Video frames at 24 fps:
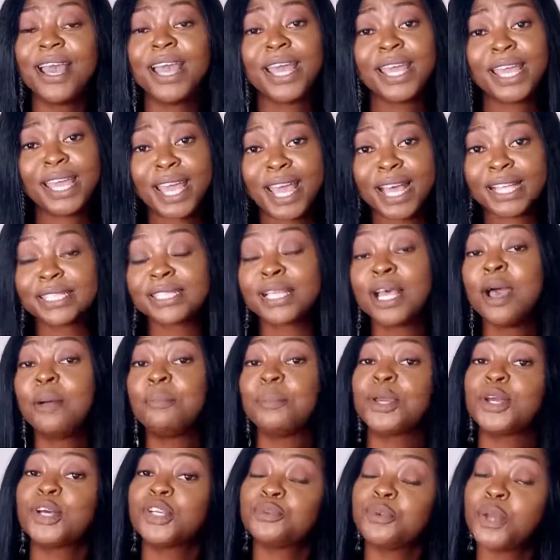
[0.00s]
Yes,
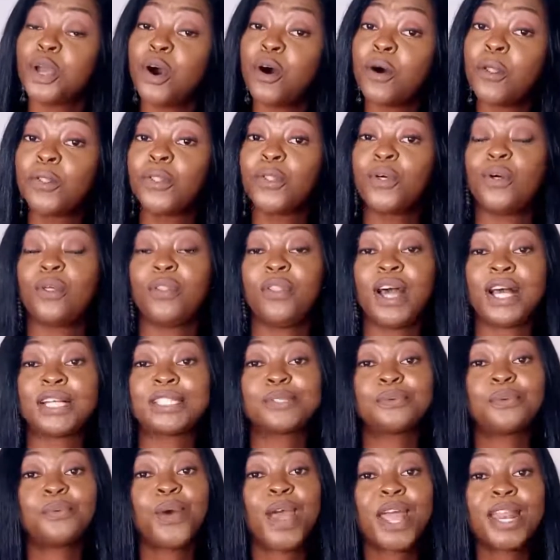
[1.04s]
because we all know
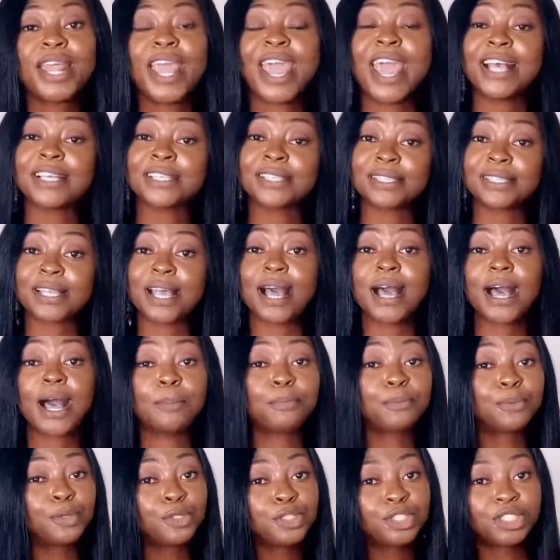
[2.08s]
that when Esther
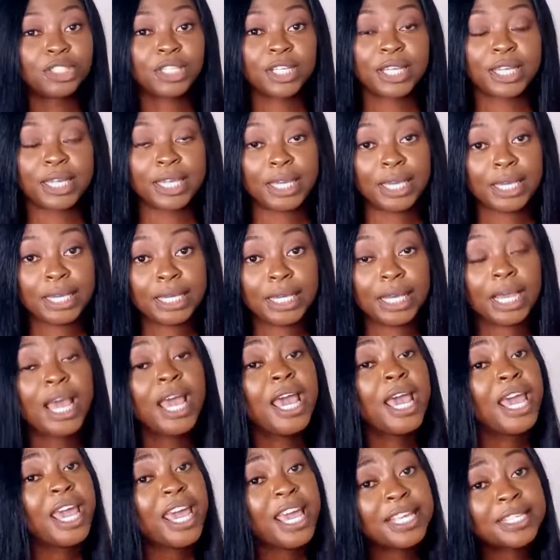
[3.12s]
approached the
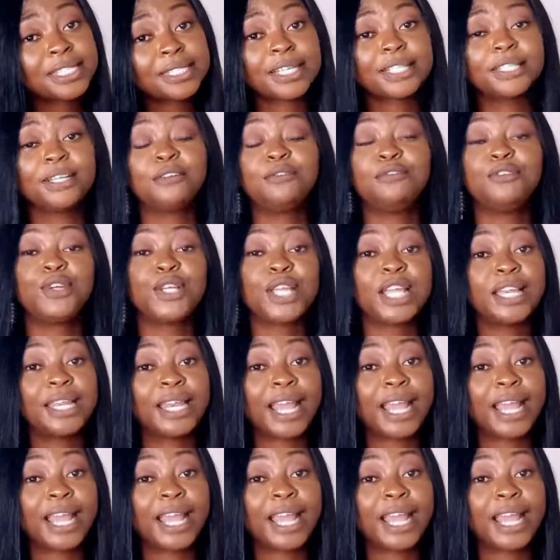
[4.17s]
king, instead of looking